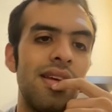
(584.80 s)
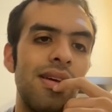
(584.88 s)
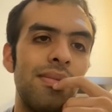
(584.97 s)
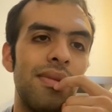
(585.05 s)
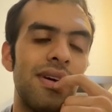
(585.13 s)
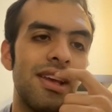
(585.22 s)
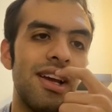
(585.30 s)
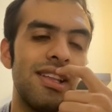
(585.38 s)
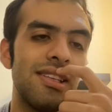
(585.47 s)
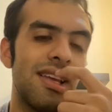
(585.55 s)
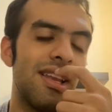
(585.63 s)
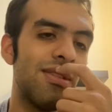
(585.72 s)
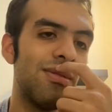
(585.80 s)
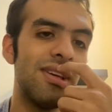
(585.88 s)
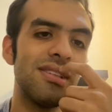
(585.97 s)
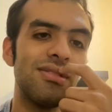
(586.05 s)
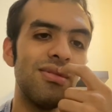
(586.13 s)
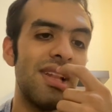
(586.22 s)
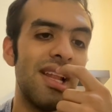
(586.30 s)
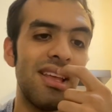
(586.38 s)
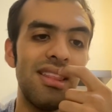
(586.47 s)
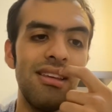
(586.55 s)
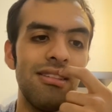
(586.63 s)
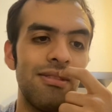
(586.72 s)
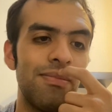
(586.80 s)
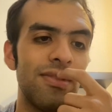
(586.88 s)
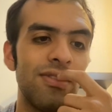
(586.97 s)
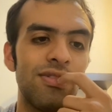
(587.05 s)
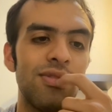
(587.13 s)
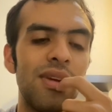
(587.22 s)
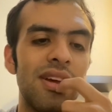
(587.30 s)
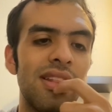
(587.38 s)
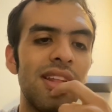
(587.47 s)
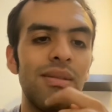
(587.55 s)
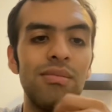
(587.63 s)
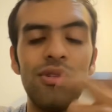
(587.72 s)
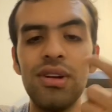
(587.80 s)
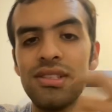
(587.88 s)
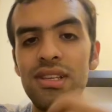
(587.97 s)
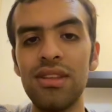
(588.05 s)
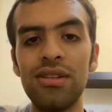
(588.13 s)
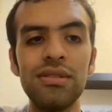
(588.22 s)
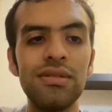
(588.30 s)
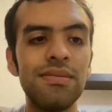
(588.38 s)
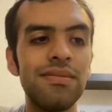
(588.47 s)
but I decided to just do it like this, so we had like more extenders.